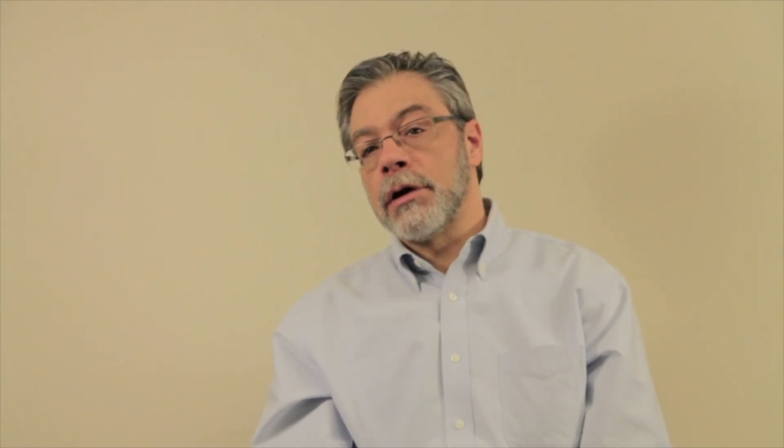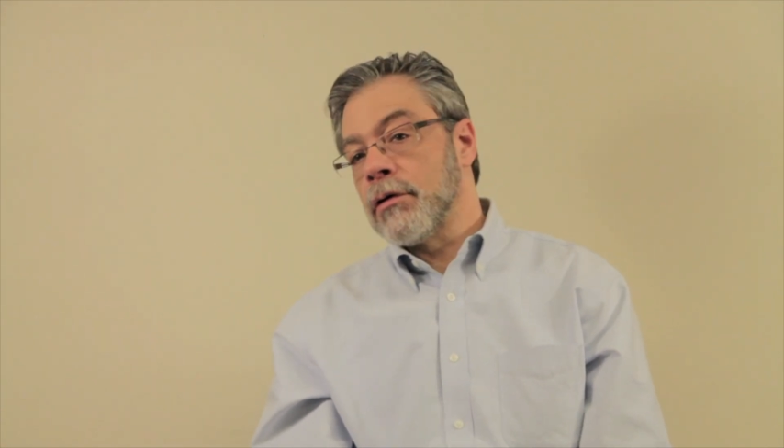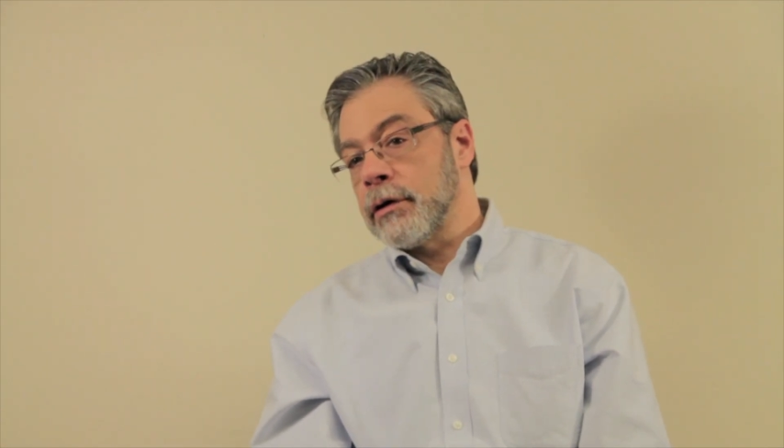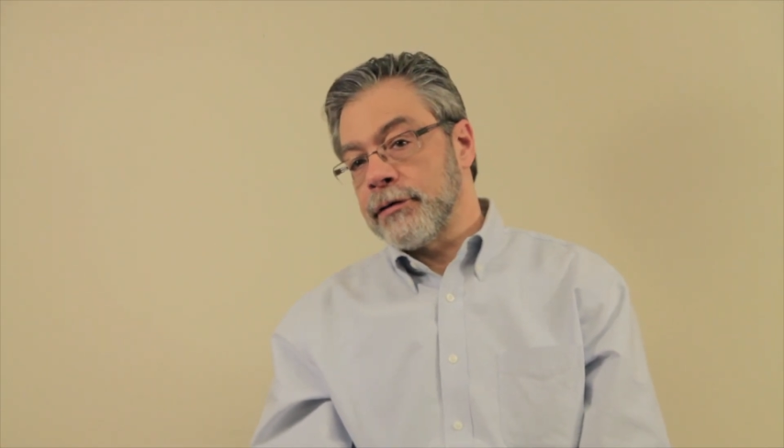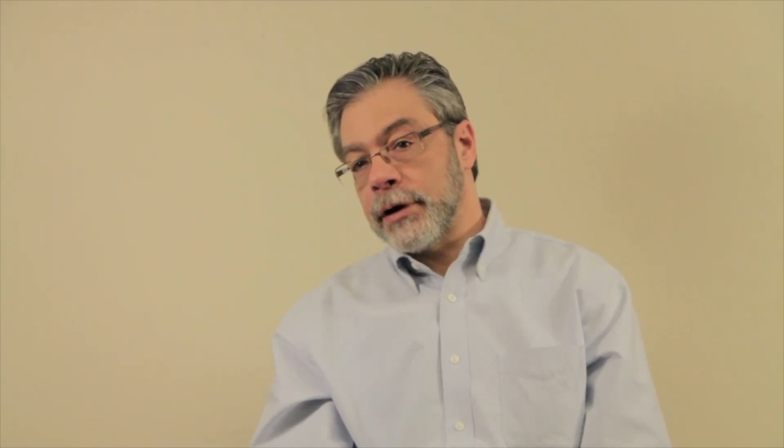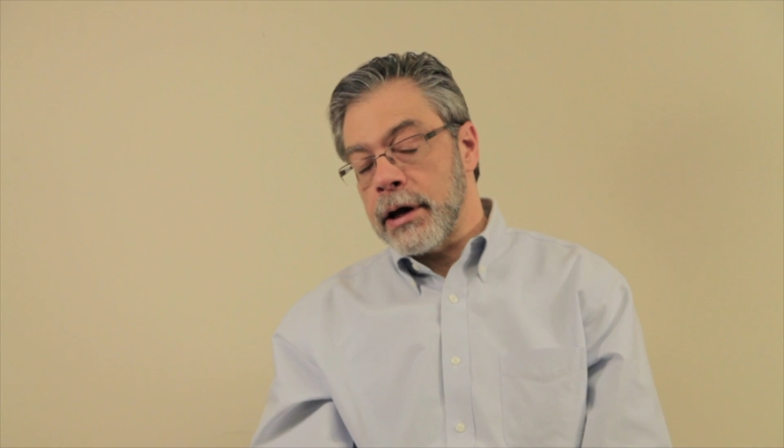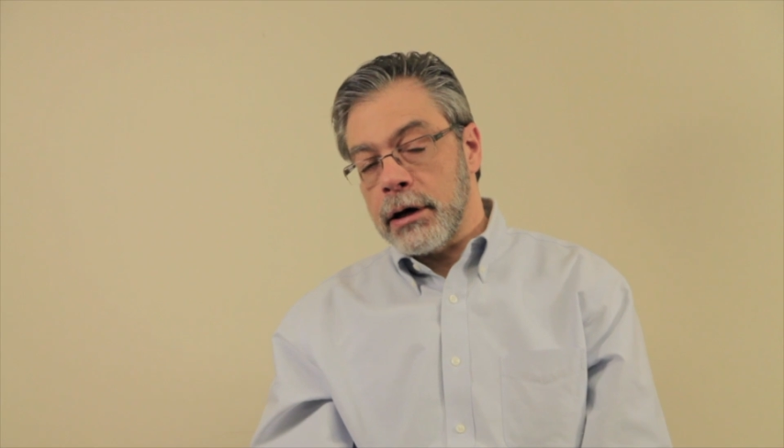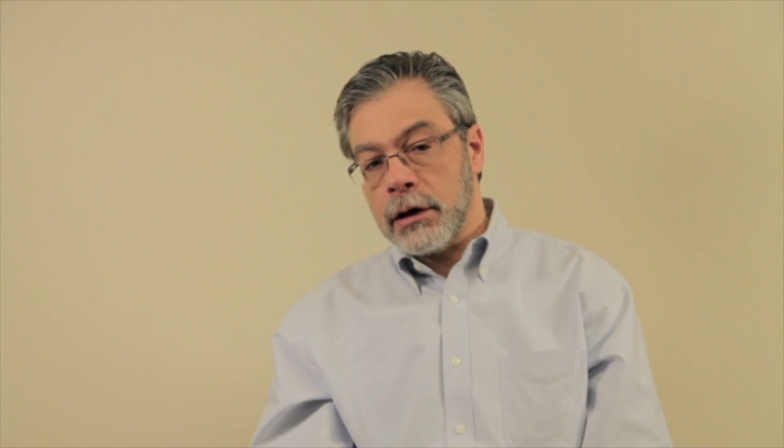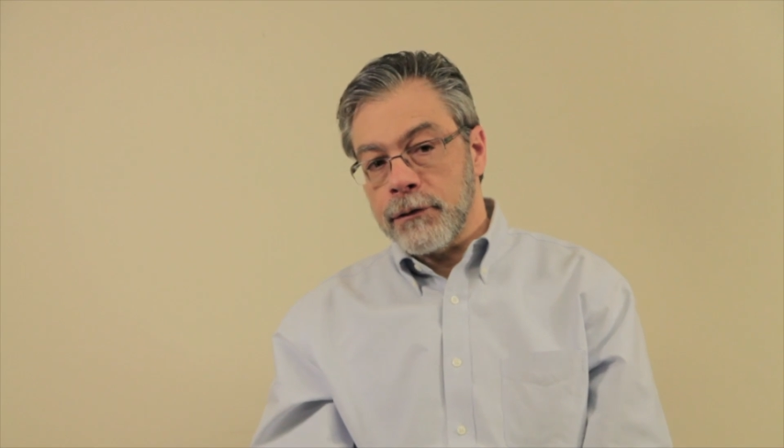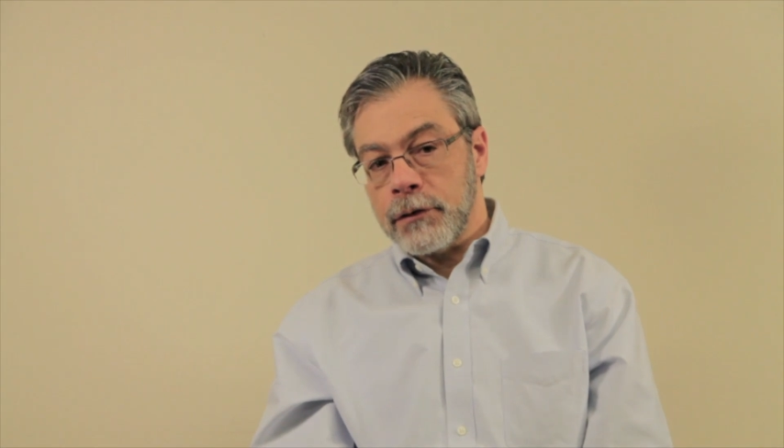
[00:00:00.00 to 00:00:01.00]
their
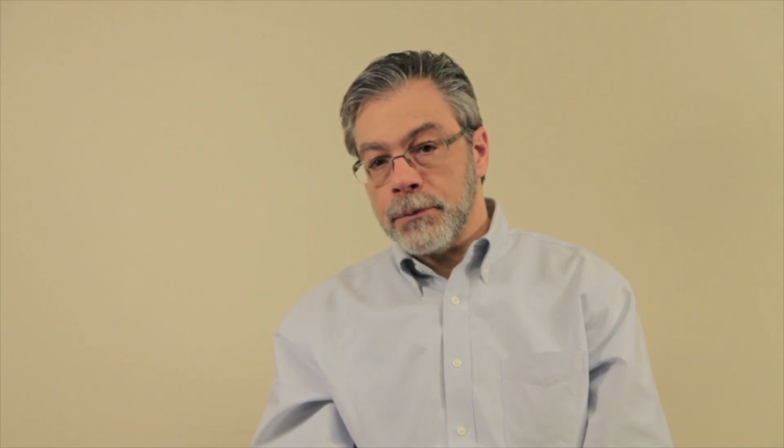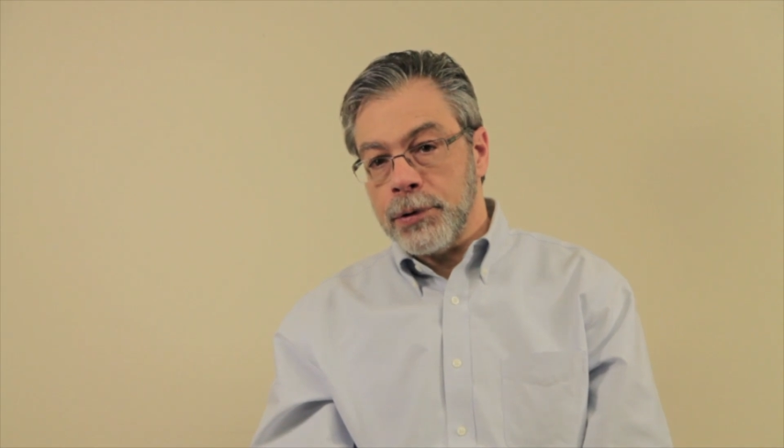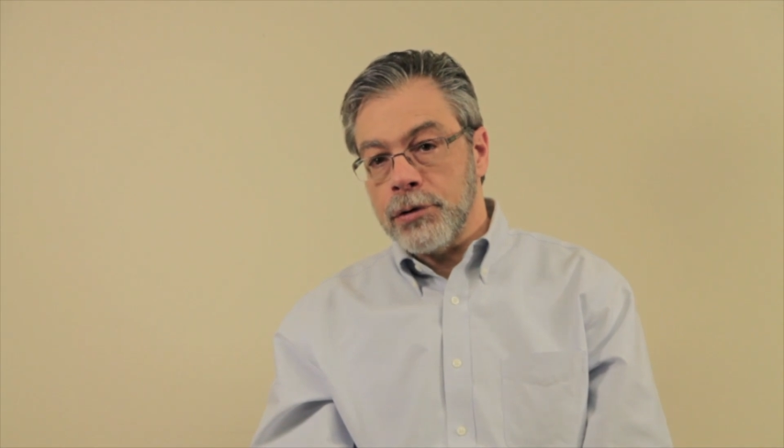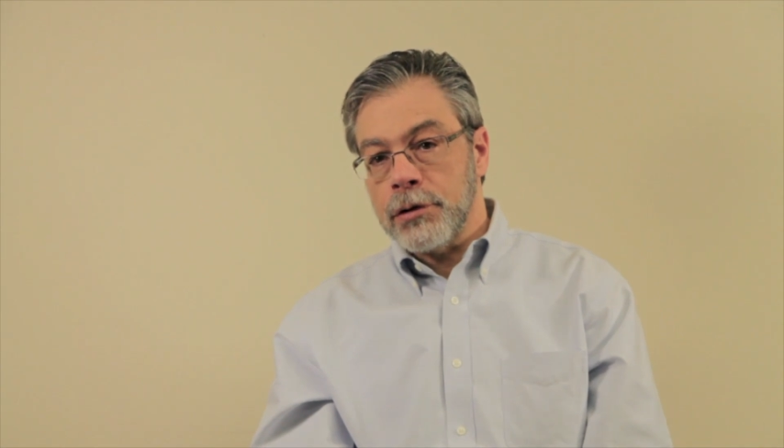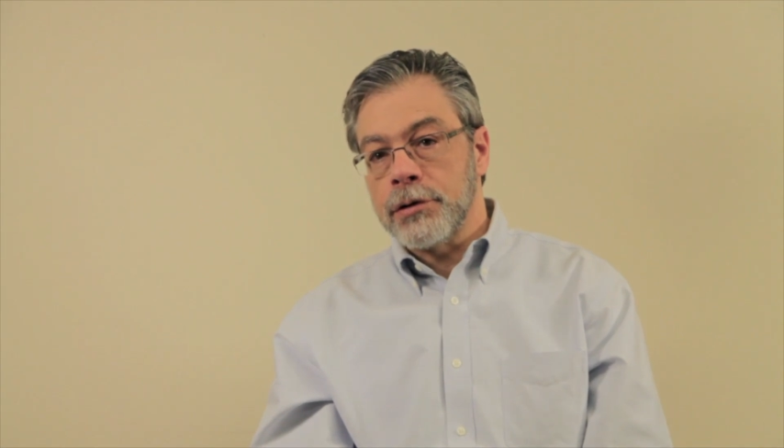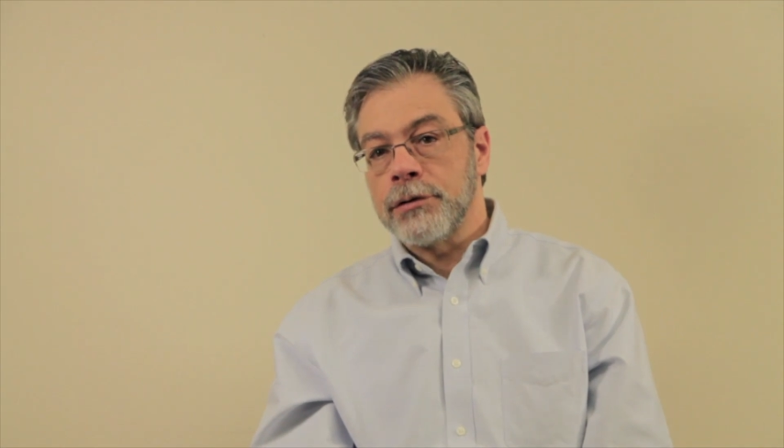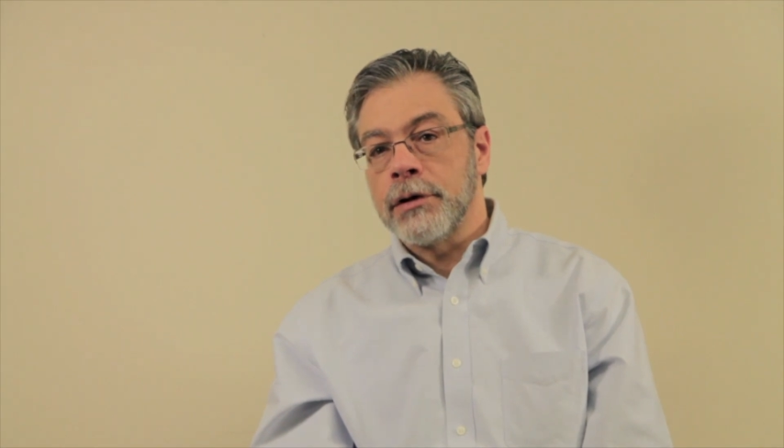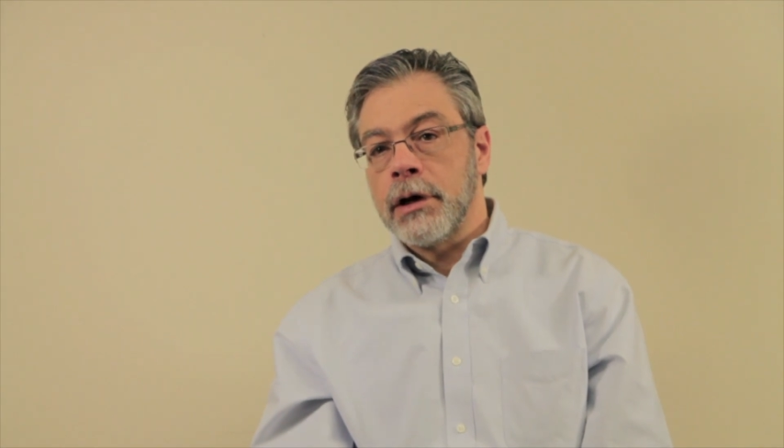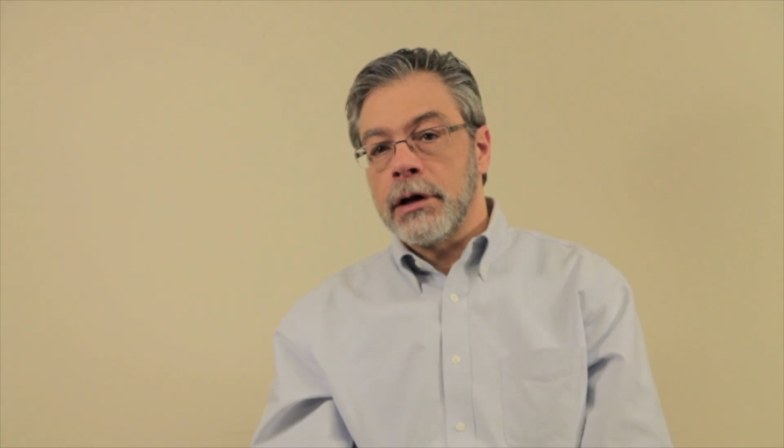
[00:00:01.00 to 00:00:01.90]
understanding of computers,